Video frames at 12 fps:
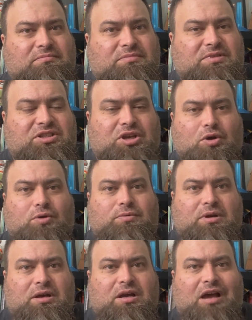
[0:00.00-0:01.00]
So
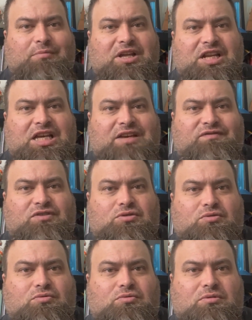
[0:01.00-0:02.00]
I'm going to give
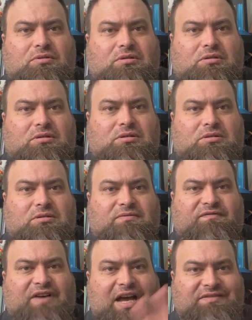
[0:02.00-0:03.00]
you
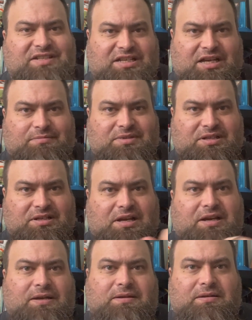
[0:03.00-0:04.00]
5 steps
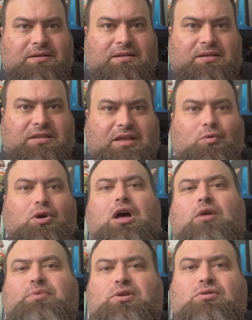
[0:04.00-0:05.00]
today that will
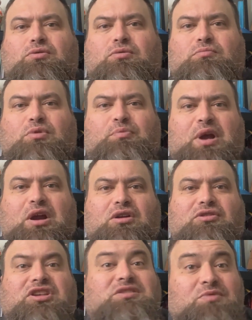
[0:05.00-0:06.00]
help you
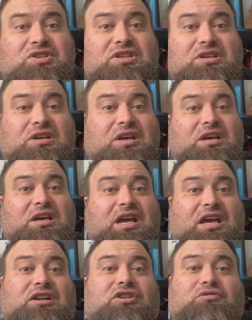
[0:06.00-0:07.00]
prepare this music
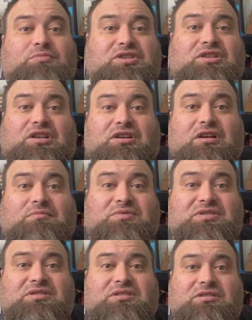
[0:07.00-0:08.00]
and other music that
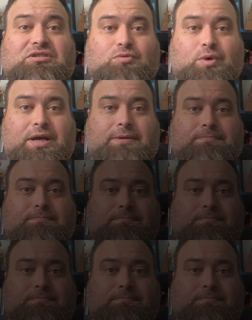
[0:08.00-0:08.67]
comes your way.